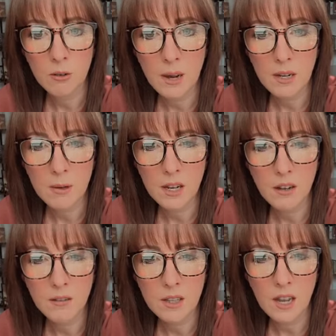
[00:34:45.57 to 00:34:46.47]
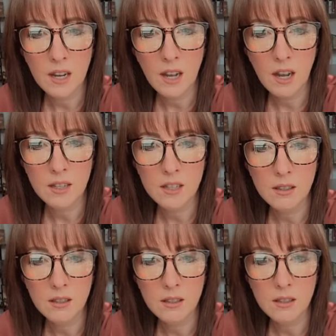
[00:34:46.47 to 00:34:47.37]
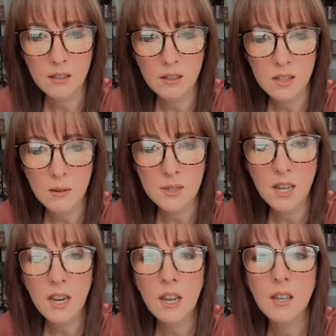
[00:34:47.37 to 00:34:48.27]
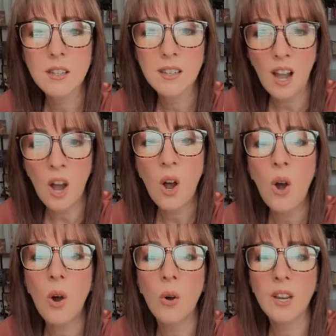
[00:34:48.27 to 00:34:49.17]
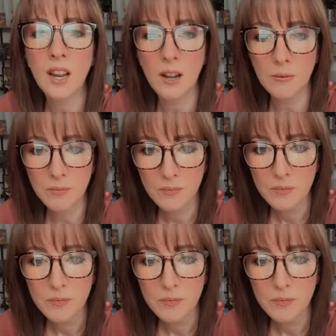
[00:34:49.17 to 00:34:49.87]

Reminded me of that. I stopped saying it. Oh, yeah.